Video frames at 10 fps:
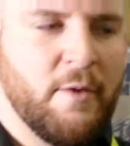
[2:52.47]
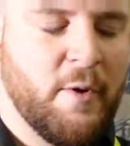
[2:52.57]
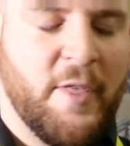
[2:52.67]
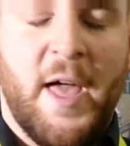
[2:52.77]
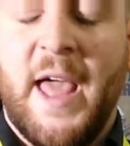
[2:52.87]

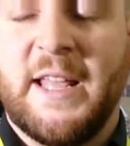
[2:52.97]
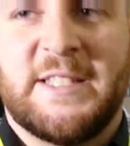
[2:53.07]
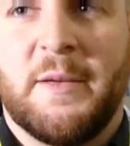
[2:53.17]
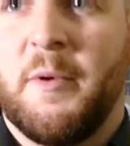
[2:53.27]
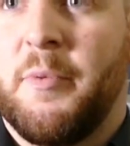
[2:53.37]
with any
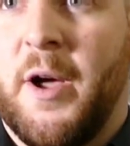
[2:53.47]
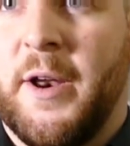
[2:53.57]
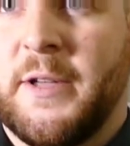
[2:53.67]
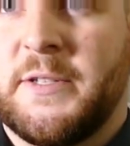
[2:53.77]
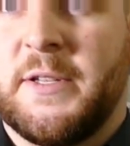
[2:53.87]
Tippmann
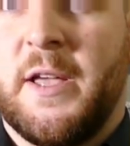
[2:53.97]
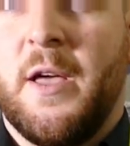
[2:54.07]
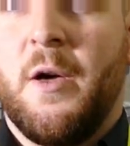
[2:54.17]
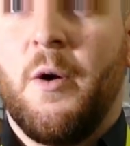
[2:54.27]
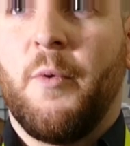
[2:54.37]
products,
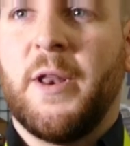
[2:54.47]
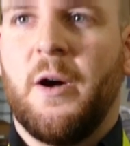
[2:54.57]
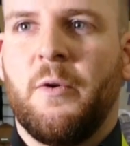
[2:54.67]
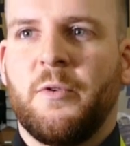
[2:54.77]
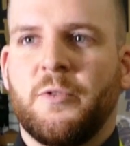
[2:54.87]
we
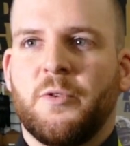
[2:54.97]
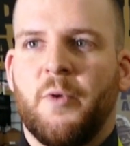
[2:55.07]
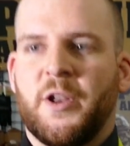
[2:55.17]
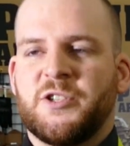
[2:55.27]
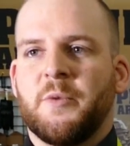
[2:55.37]
don't
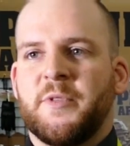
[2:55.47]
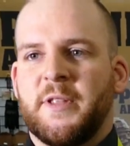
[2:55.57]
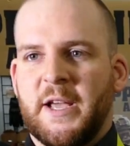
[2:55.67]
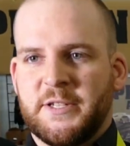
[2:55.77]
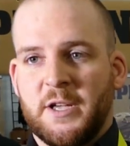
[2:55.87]
want to jump to
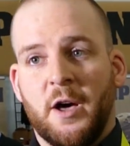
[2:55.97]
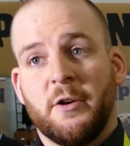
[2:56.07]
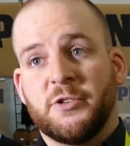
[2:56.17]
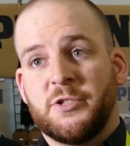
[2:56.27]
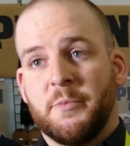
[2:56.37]
the next gun
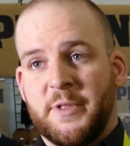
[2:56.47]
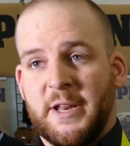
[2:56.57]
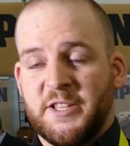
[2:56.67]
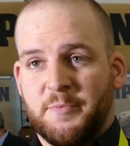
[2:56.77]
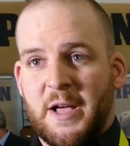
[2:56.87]
or jump to the
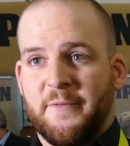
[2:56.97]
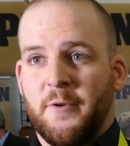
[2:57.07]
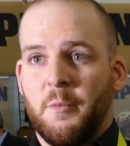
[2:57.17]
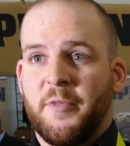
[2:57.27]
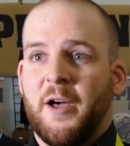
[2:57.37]
next
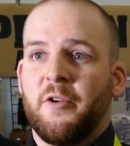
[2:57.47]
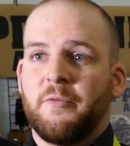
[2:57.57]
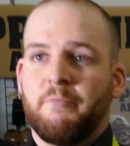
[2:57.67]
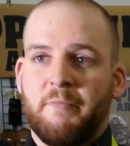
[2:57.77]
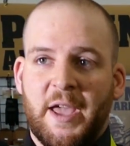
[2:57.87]
platform
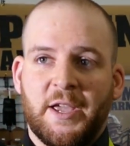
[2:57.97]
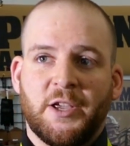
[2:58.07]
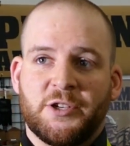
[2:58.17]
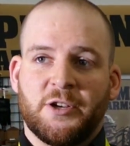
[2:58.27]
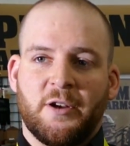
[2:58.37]
without
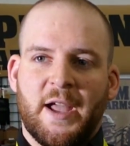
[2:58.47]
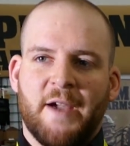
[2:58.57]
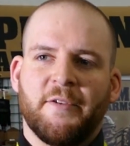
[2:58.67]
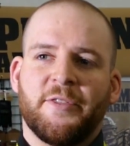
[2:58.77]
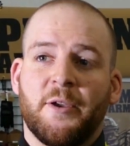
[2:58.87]
making sure
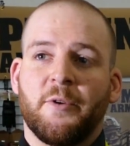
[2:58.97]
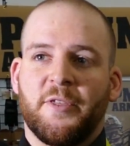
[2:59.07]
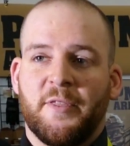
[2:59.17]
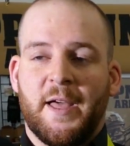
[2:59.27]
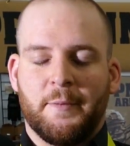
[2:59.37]
everything
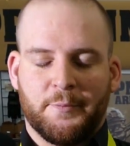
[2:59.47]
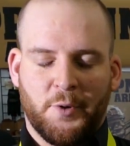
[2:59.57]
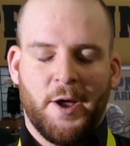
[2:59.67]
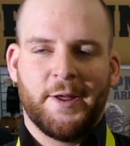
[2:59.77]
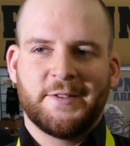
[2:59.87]
within that
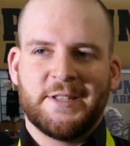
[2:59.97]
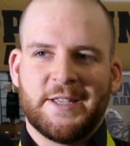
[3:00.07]
product